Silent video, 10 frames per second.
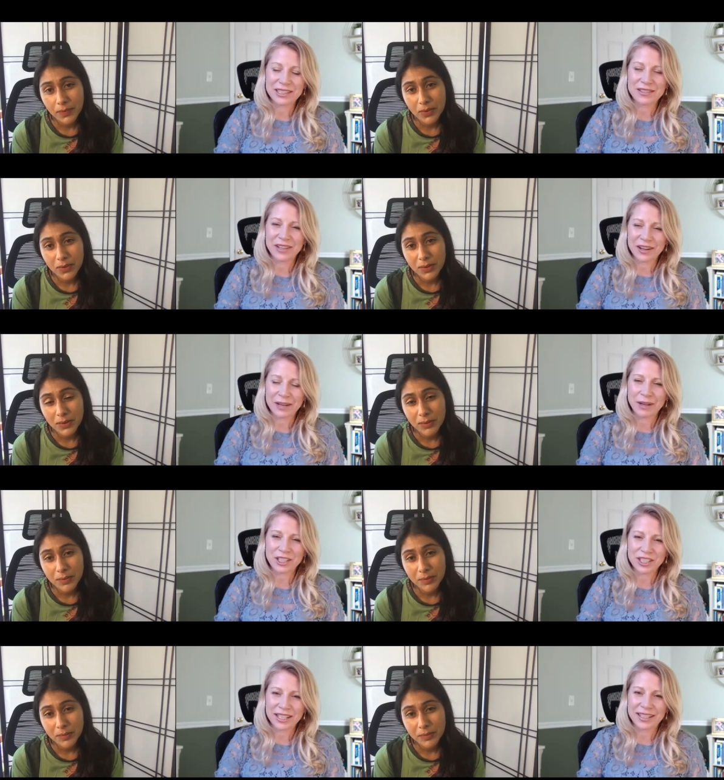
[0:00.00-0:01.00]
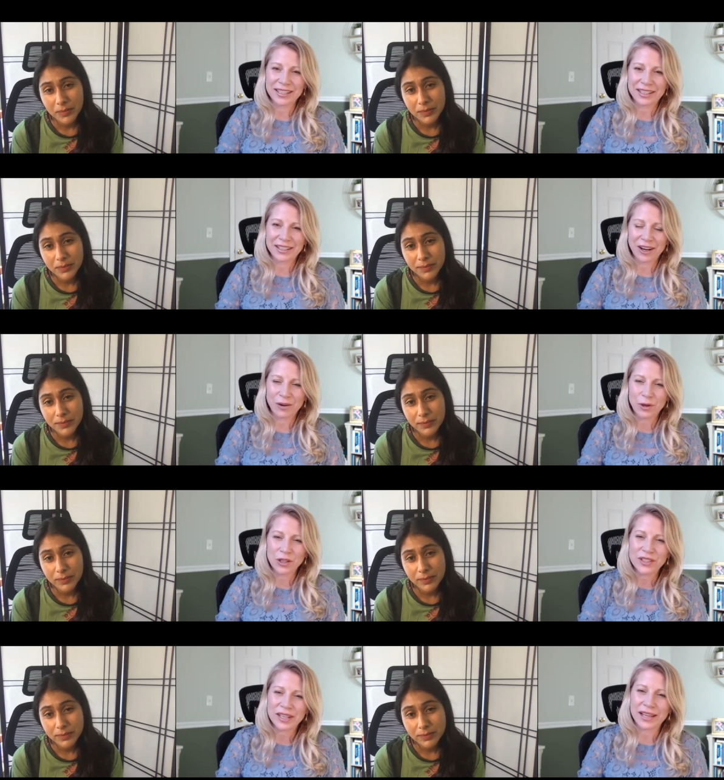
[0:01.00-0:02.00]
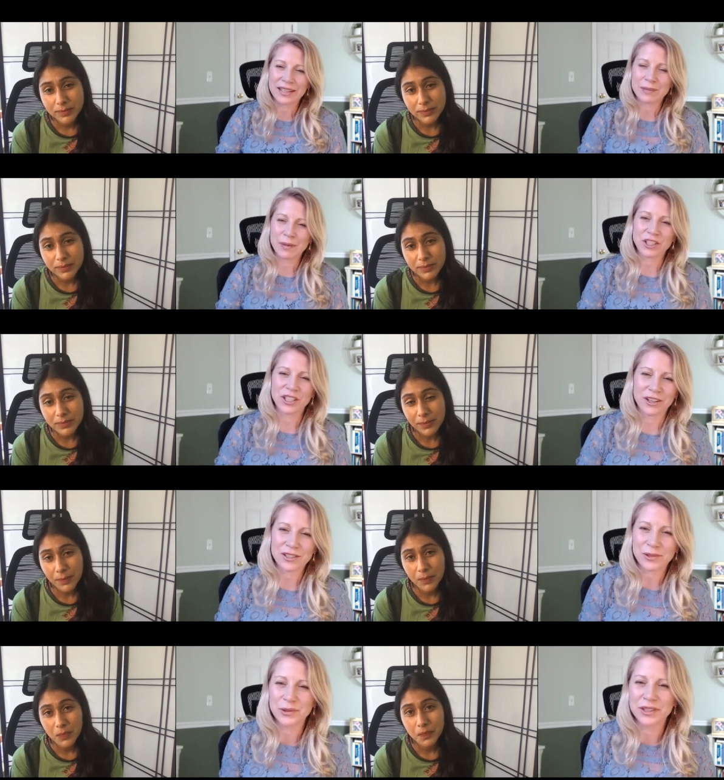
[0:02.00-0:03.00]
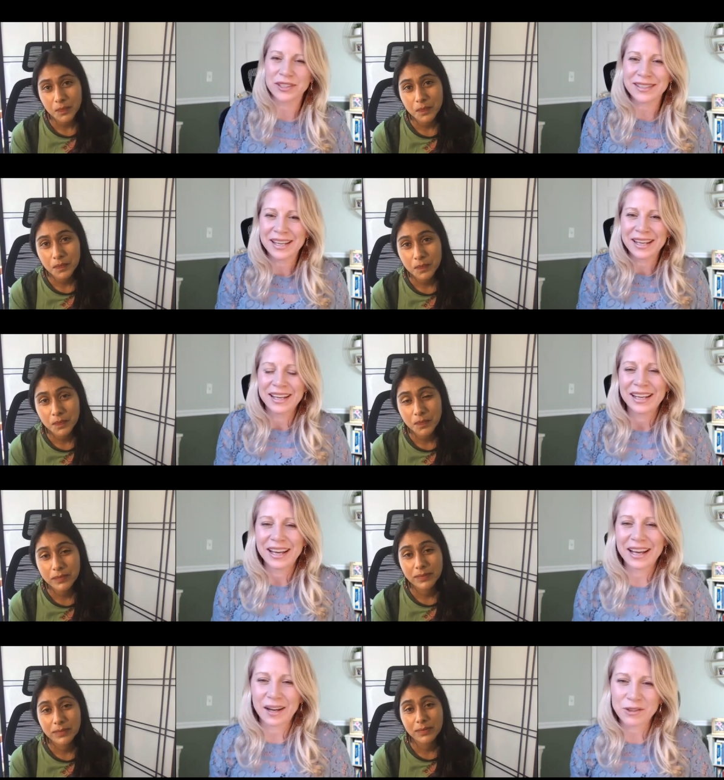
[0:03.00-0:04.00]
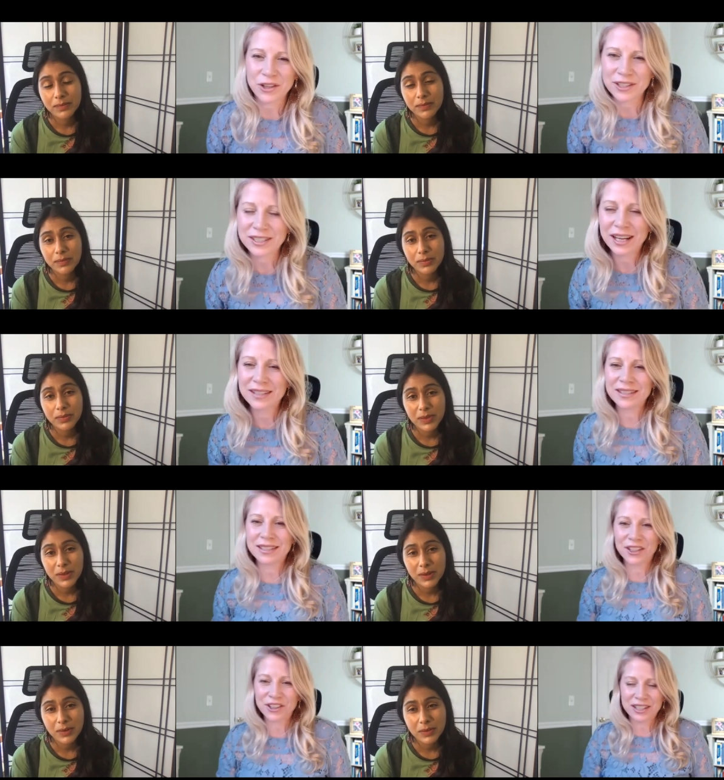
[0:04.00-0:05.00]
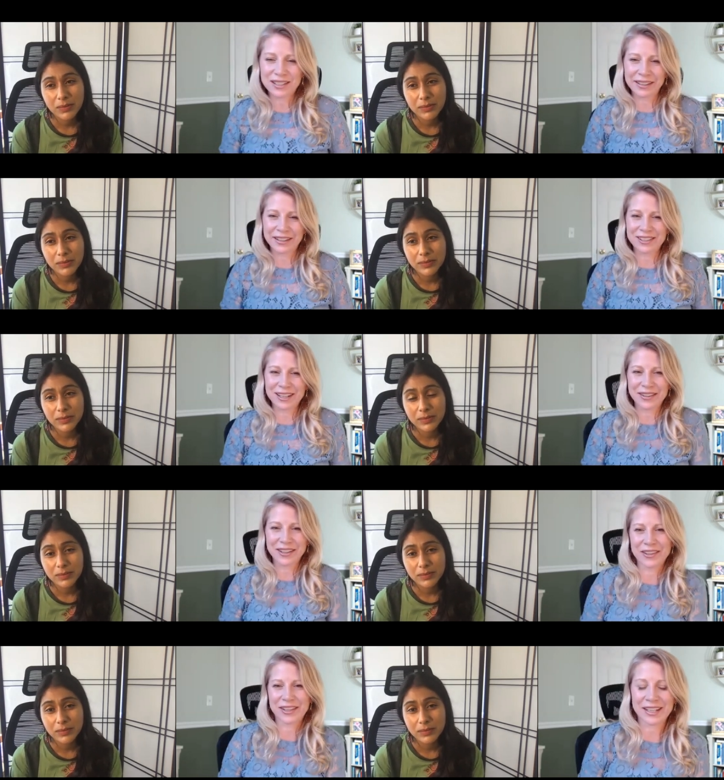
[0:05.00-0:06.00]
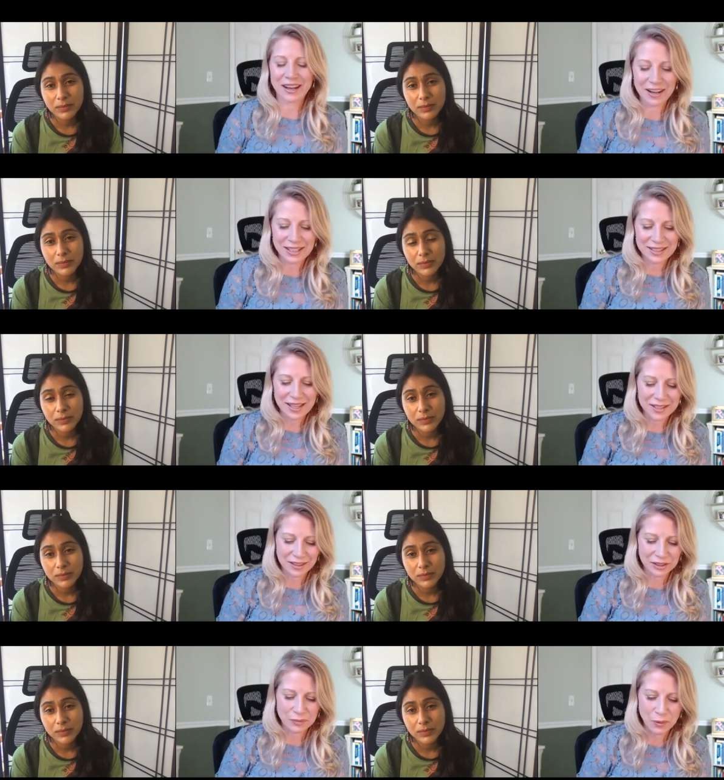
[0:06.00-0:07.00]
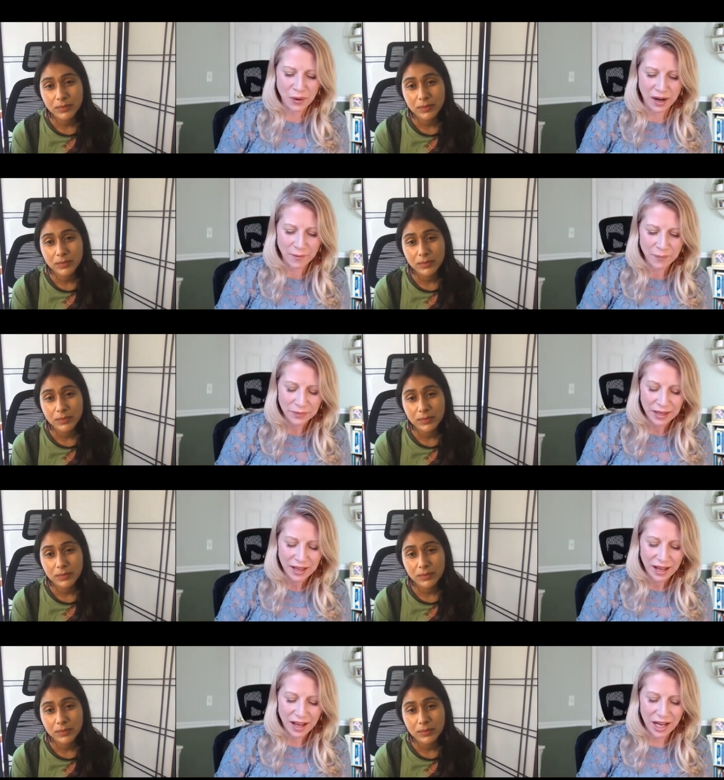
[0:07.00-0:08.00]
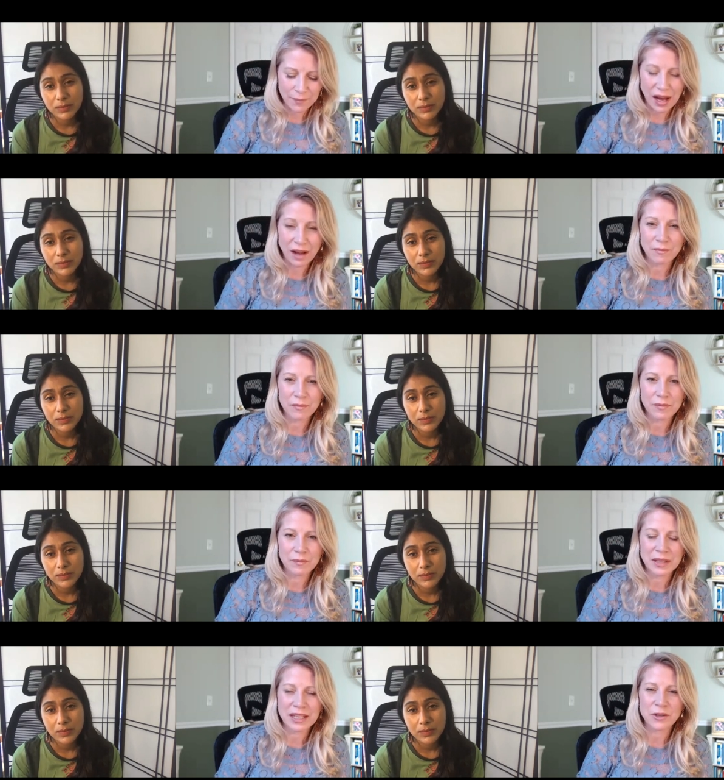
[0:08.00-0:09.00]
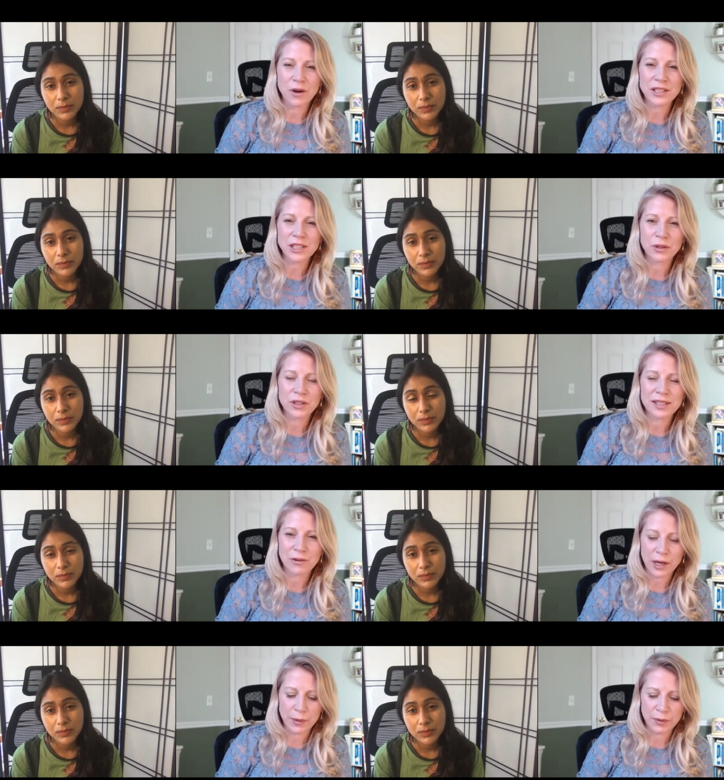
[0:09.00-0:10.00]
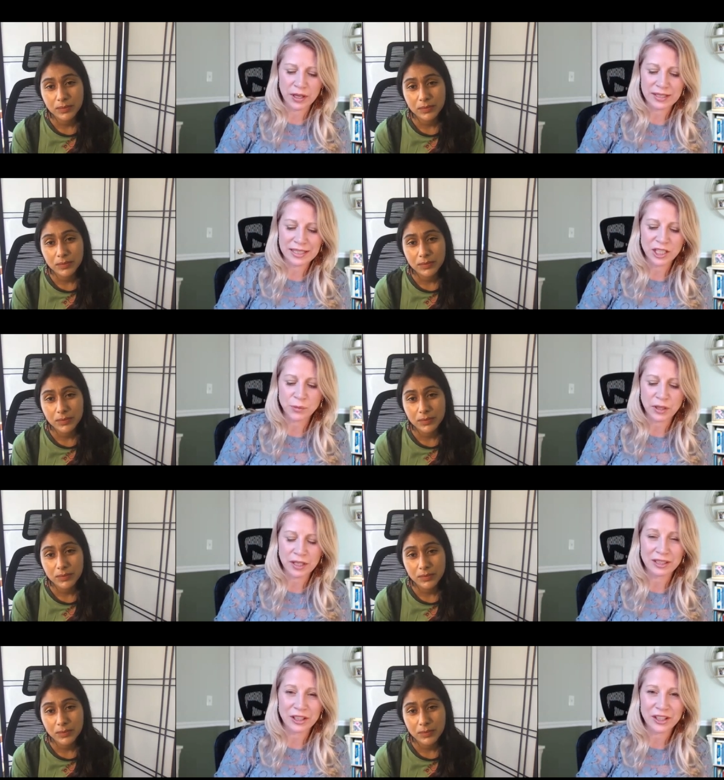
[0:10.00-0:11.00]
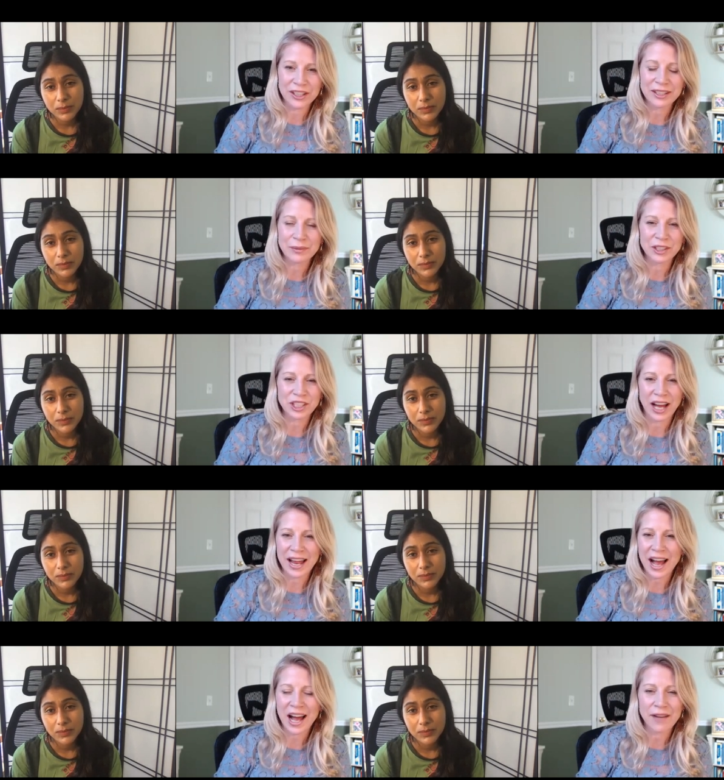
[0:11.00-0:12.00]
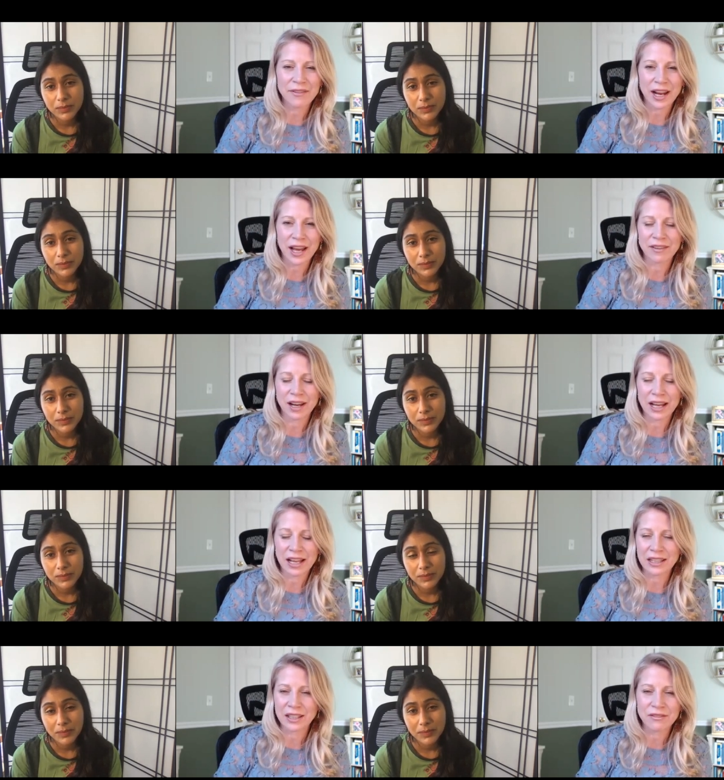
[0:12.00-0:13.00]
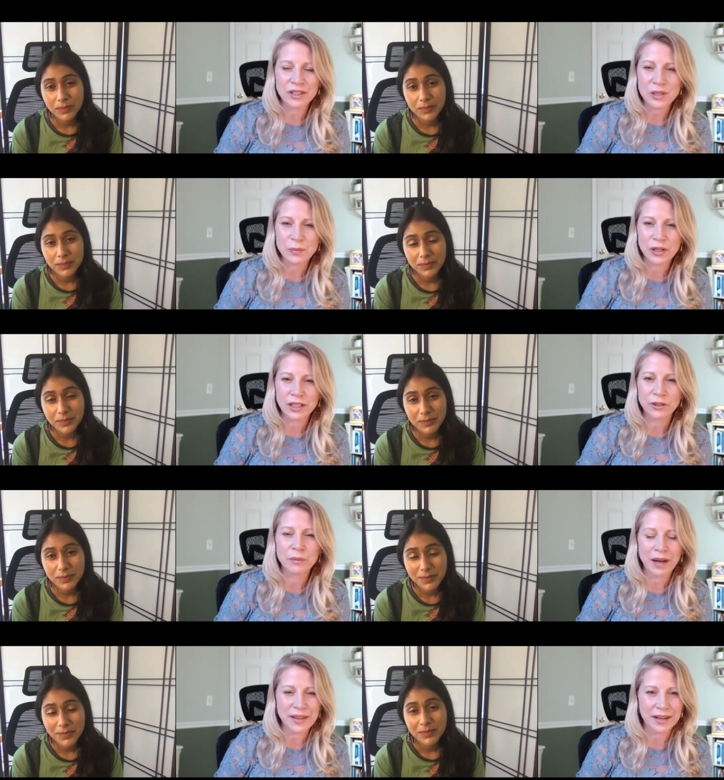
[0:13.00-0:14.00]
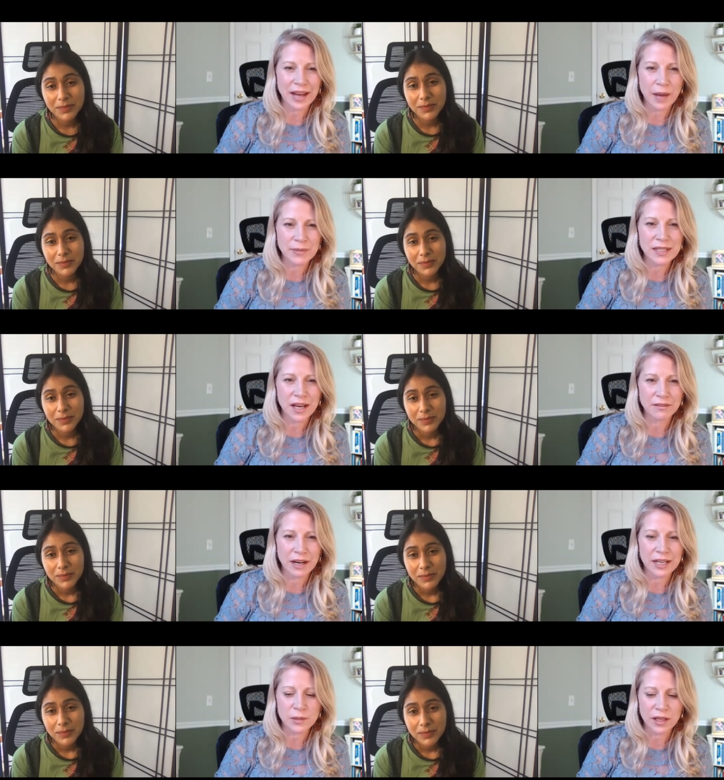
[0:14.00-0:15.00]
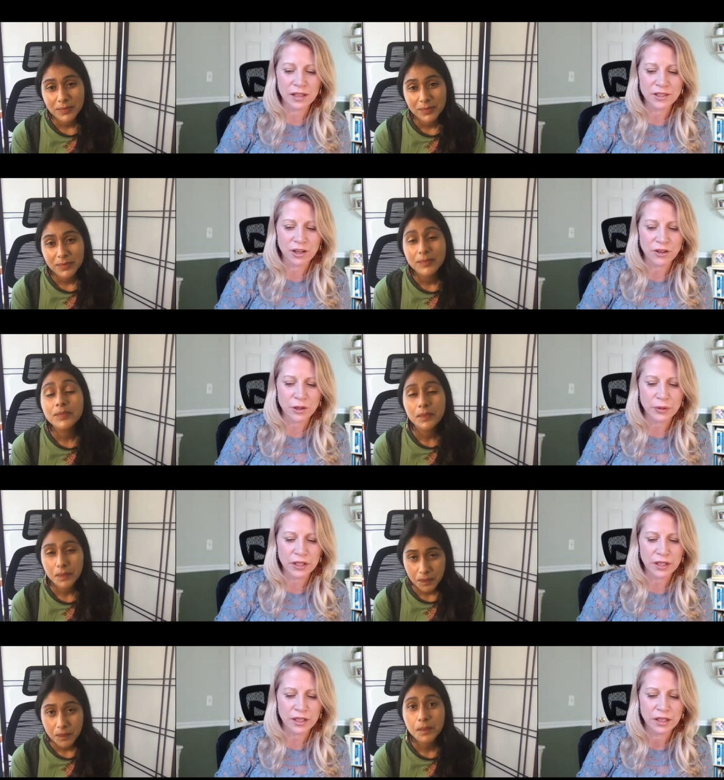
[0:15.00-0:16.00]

Speaker 1: very much needed in our world today, and especially in our schools. And I'm sure there's tons of teachers and leaders out there that are excited to learn more. Meena, you also wrote this incredible book, Teach, Breathe, Learn, which I have, and I love this book. You can buy that on Amazon, right, as well as your other book?